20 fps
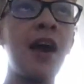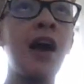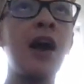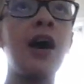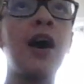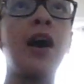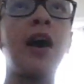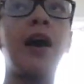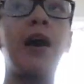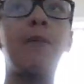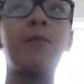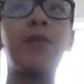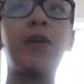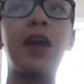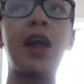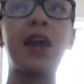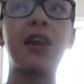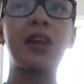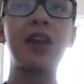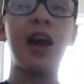on
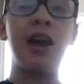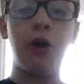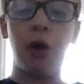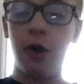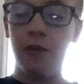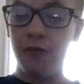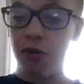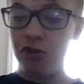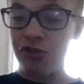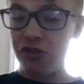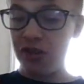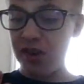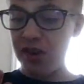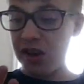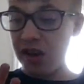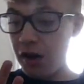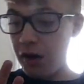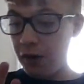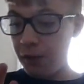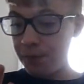the SIR version.
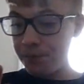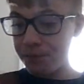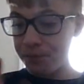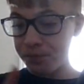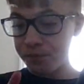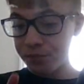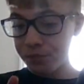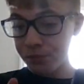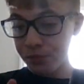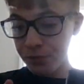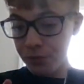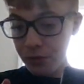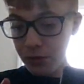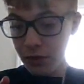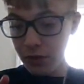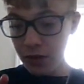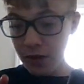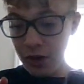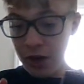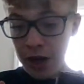So
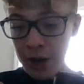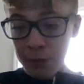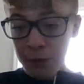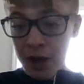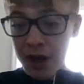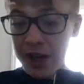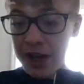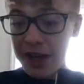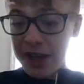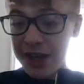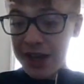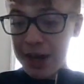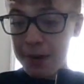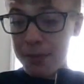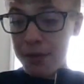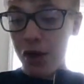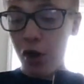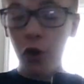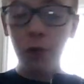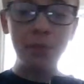I'm not going to get
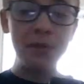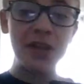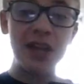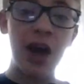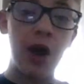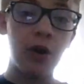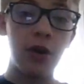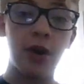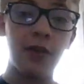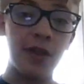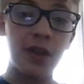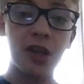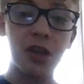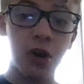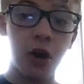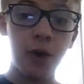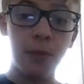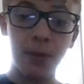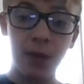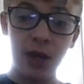my hopes down on this
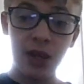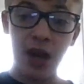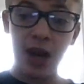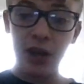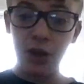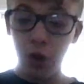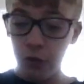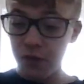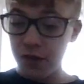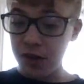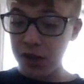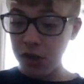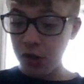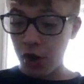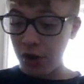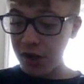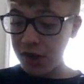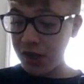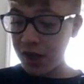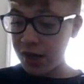card because I know this
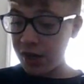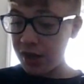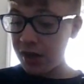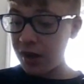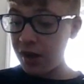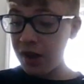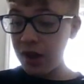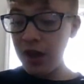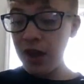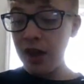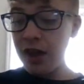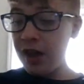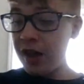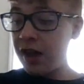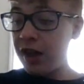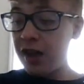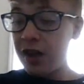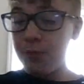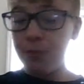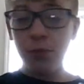card is going to
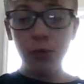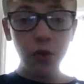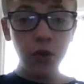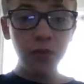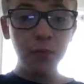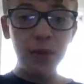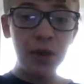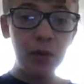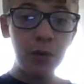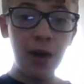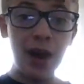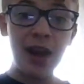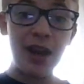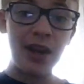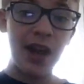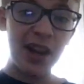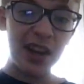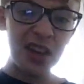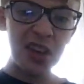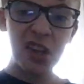prove me
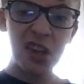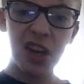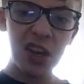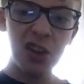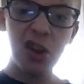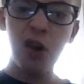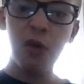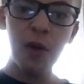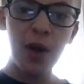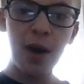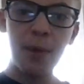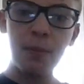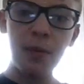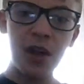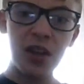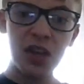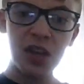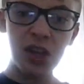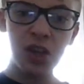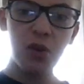right, and it's going to go up
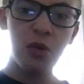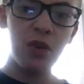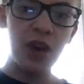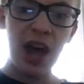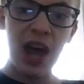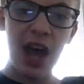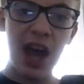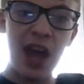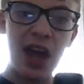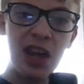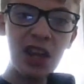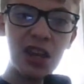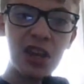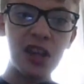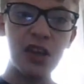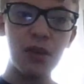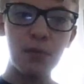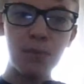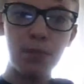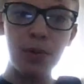as soon
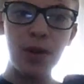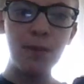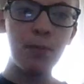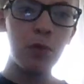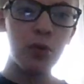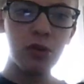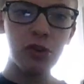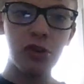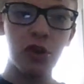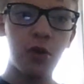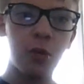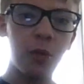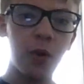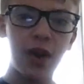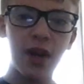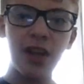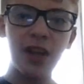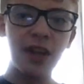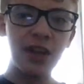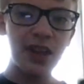as people start
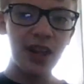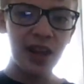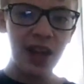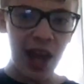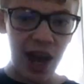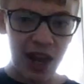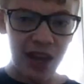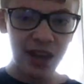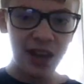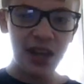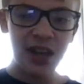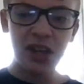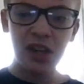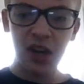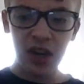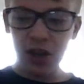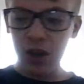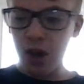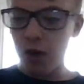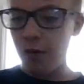wanting to get it. It's
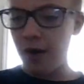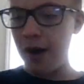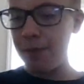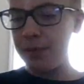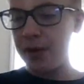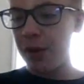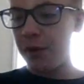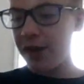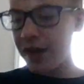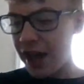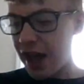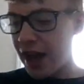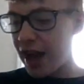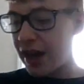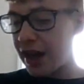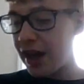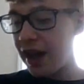going to go up. Now again,